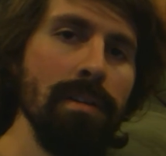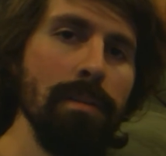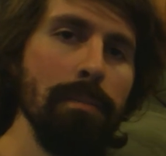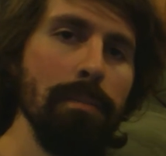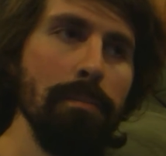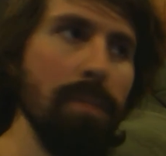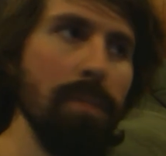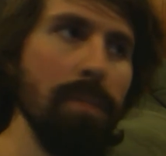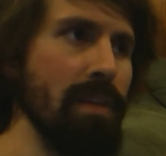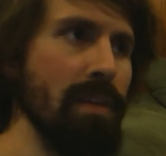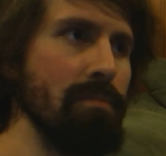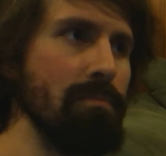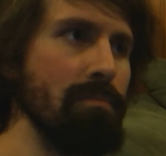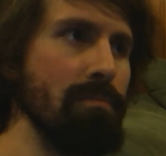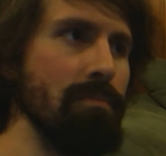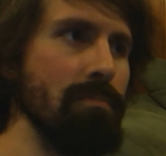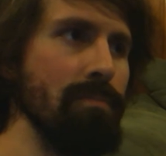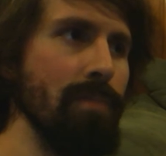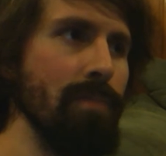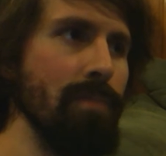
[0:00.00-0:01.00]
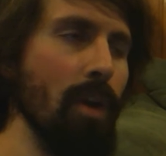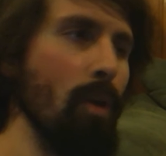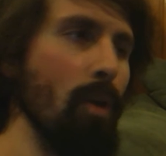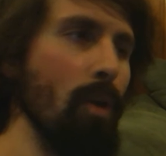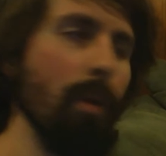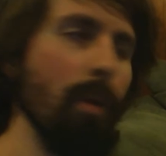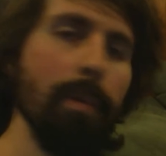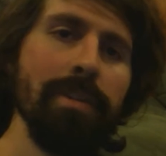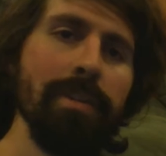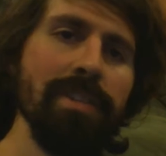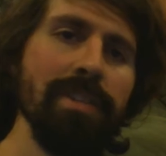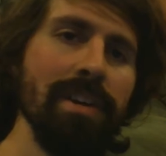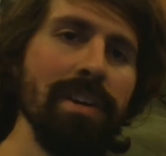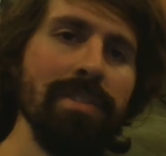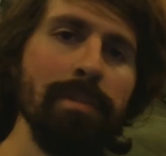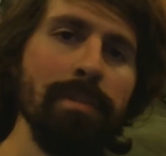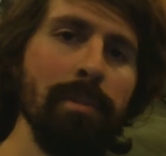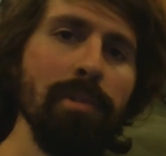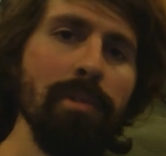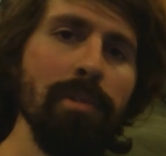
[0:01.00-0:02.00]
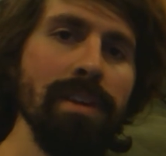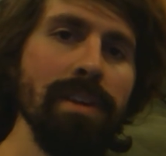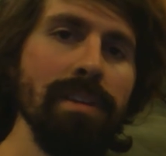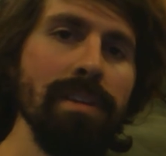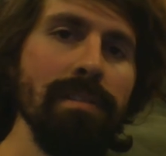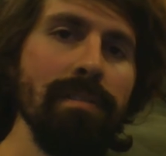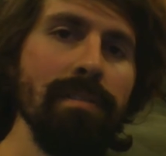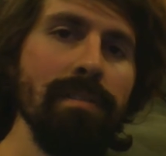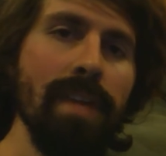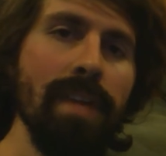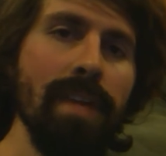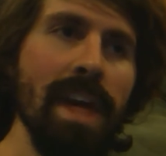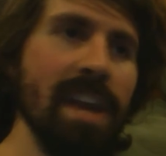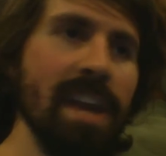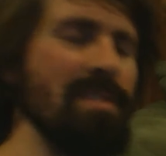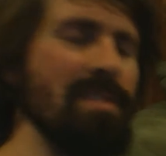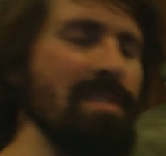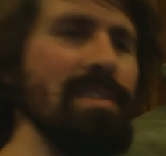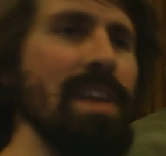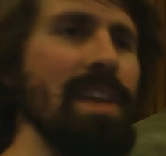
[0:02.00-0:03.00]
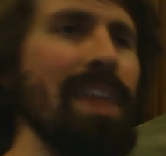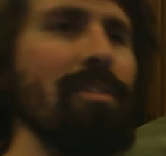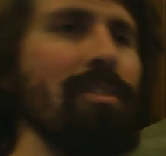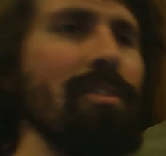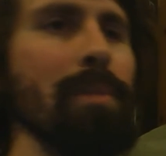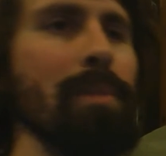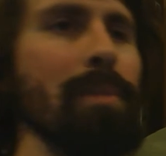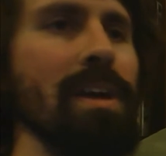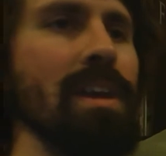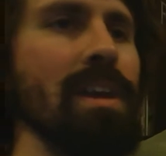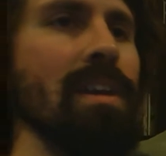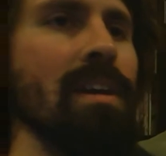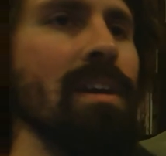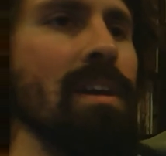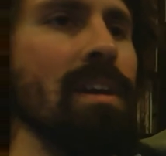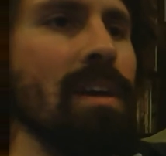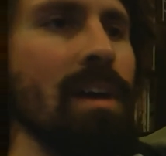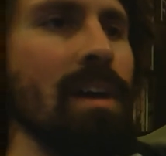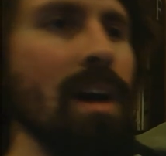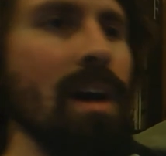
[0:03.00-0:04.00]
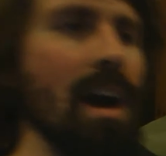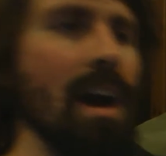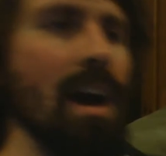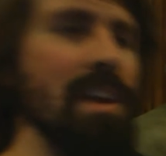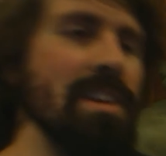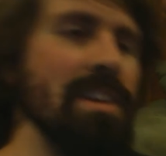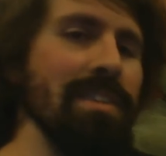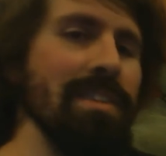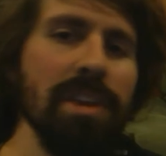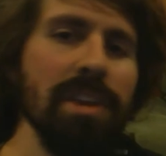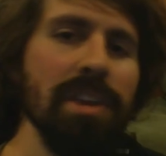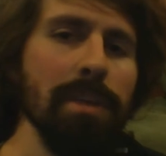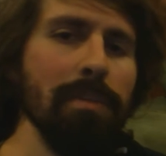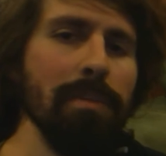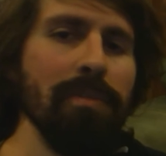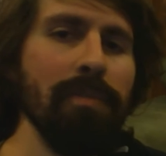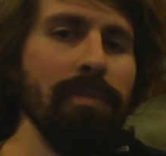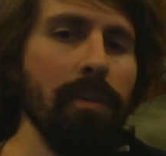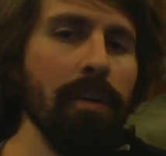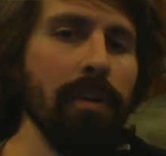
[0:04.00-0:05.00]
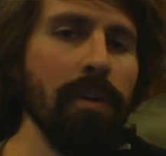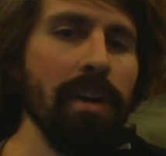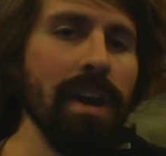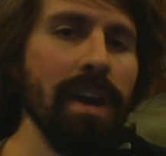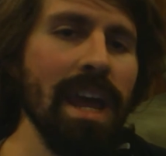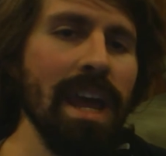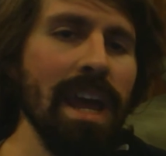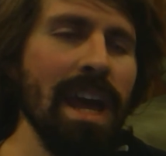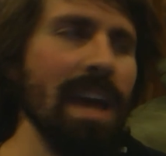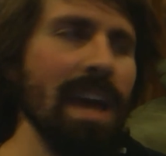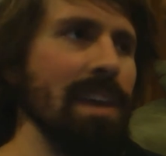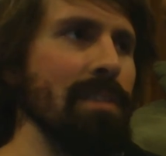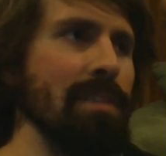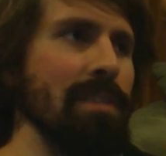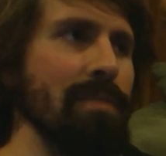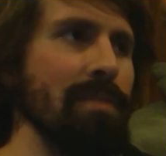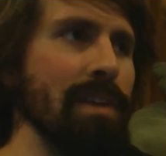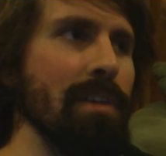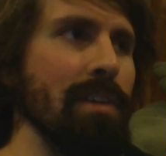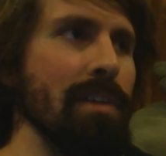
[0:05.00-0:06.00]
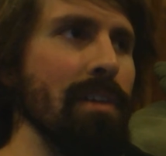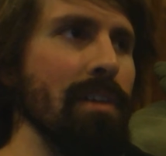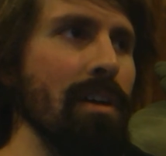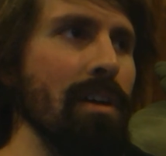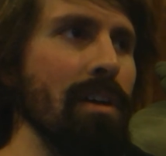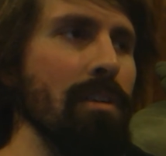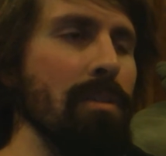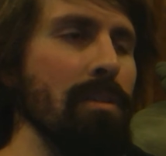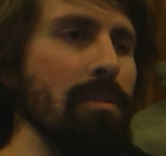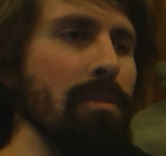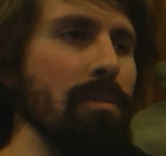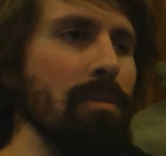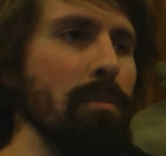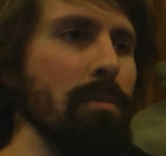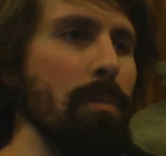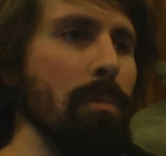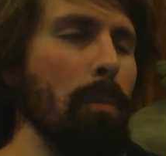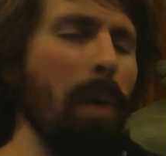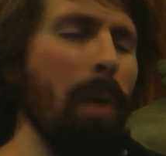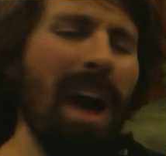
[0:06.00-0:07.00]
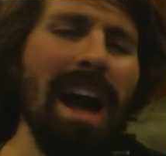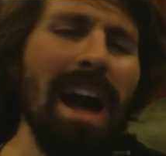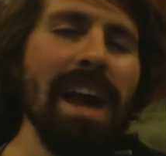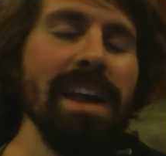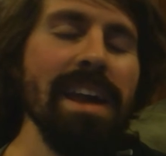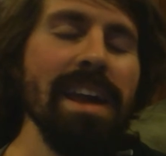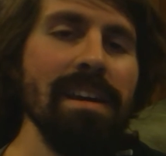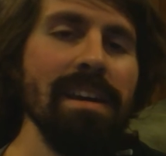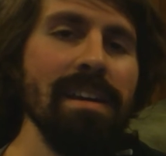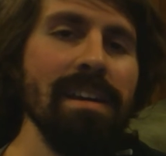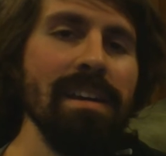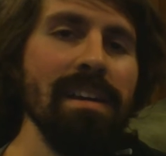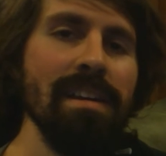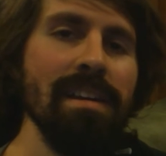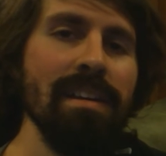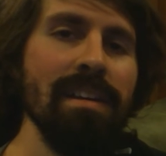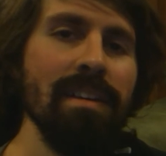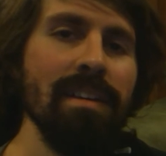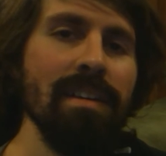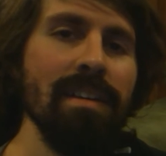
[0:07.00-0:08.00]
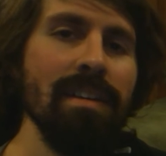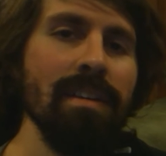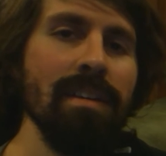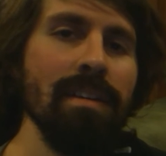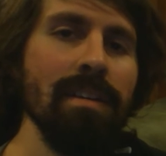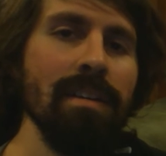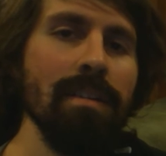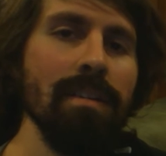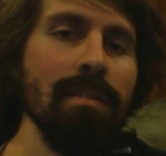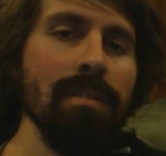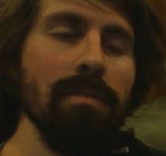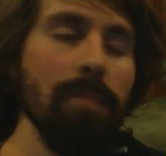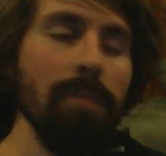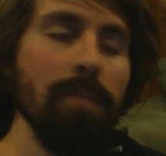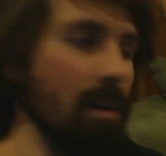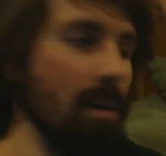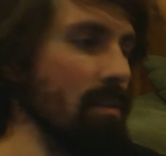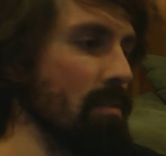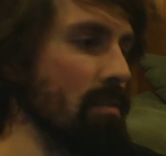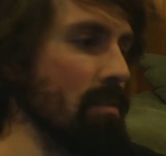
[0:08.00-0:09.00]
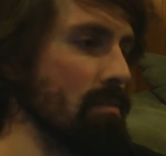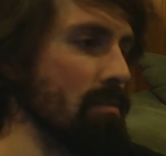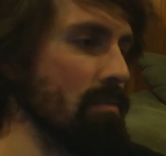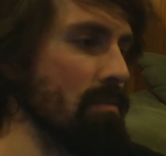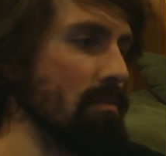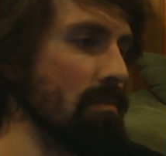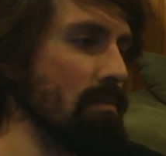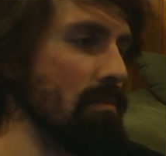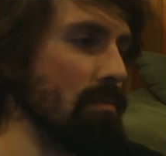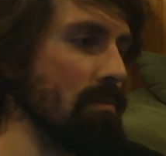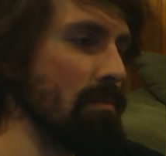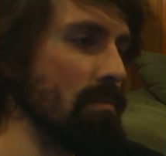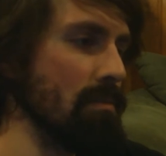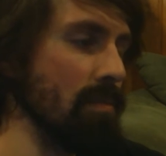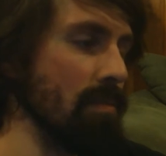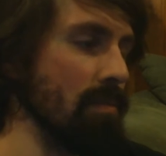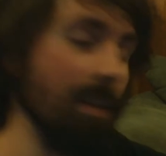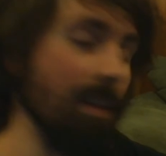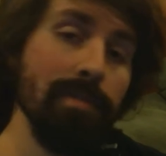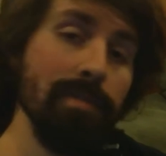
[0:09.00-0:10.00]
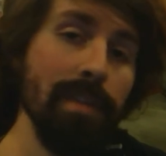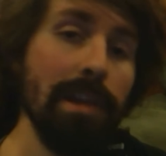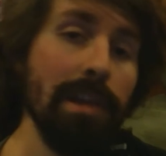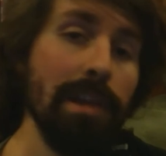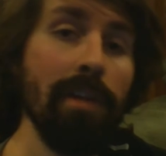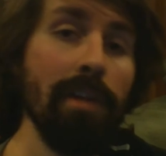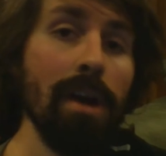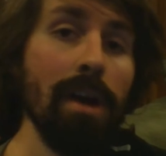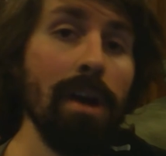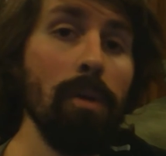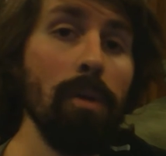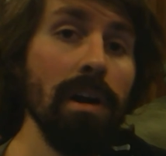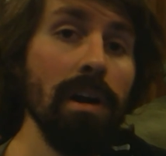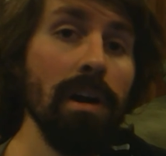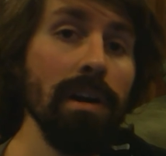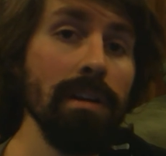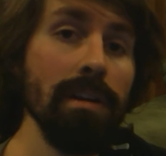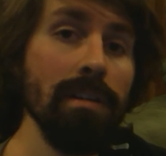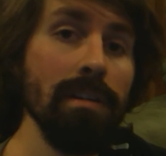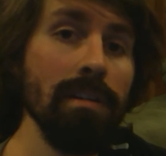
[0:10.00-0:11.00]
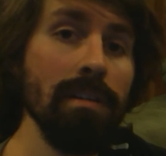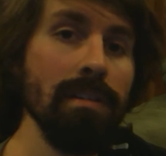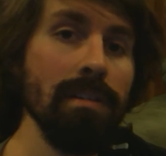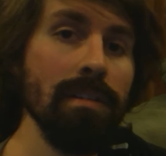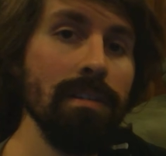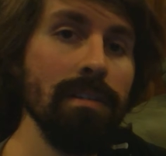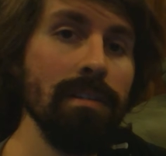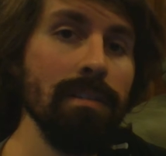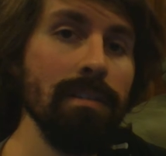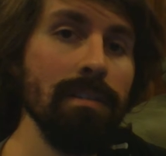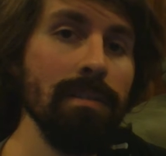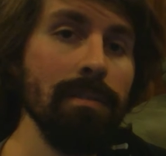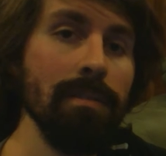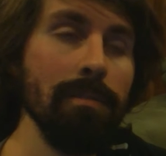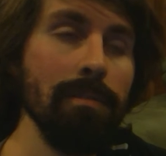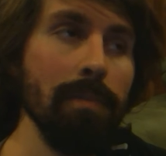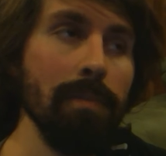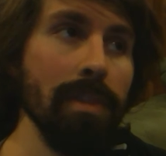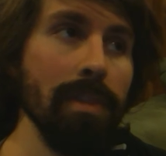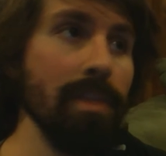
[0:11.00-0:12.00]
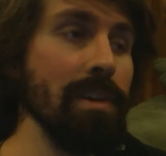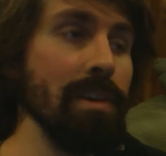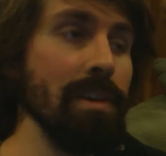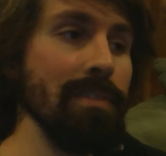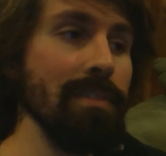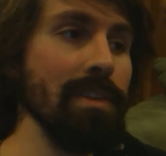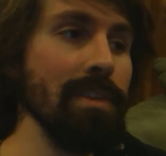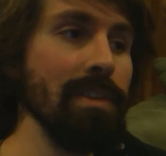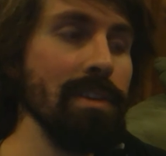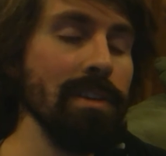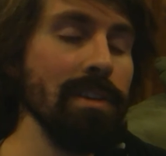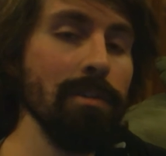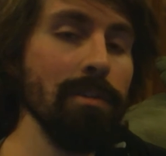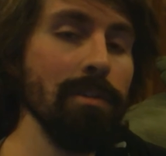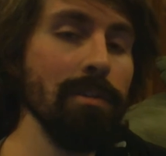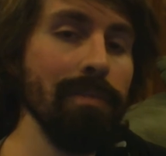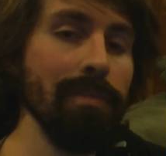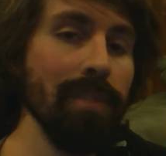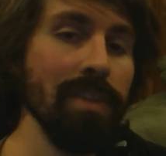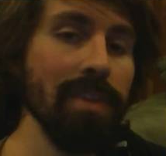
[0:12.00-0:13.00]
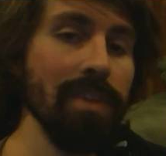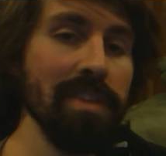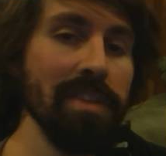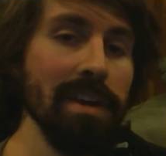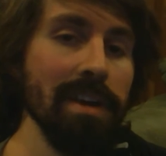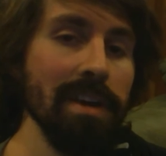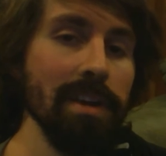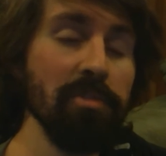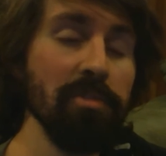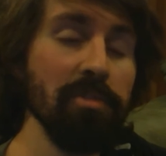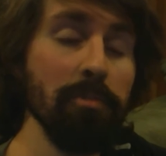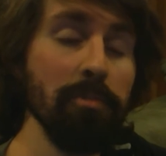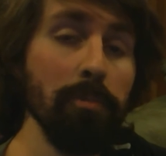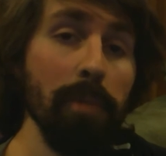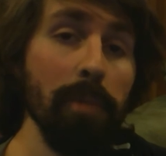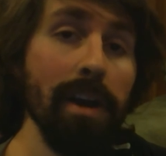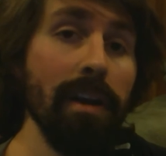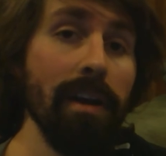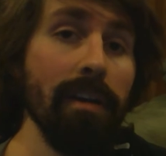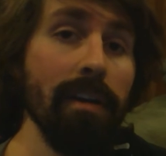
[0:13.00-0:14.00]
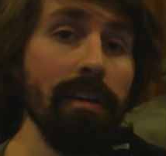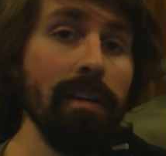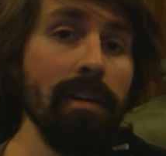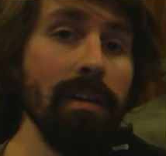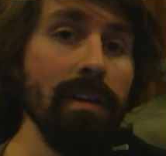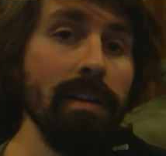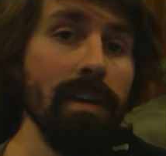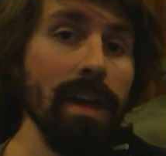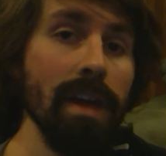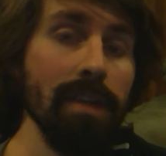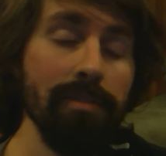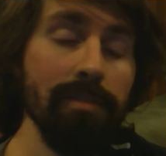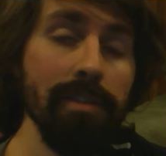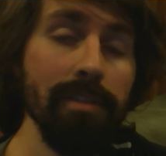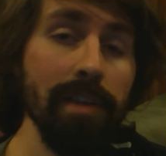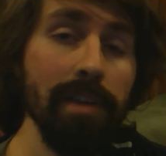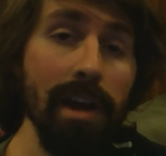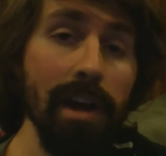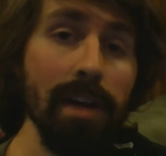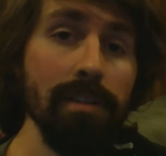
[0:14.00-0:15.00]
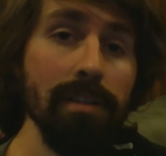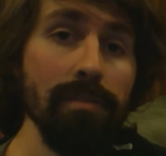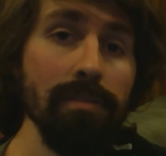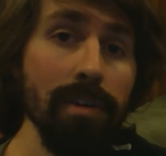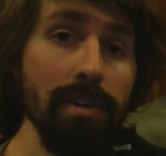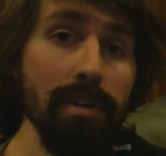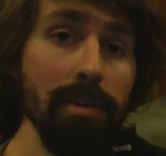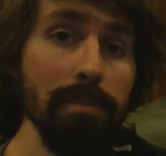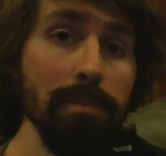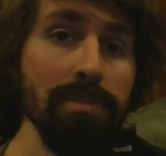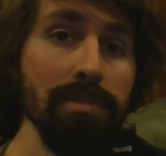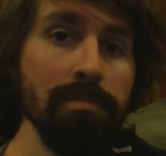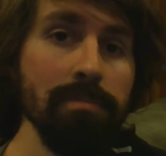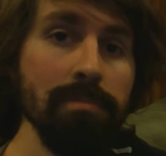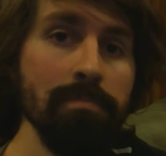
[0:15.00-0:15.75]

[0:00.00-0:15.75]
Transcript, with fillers: But no Robotech the movie. And it's never been on DVD before, and I had to figure out why. Well, let's figure out why. With the DVD dude investigates rare and forgotten films.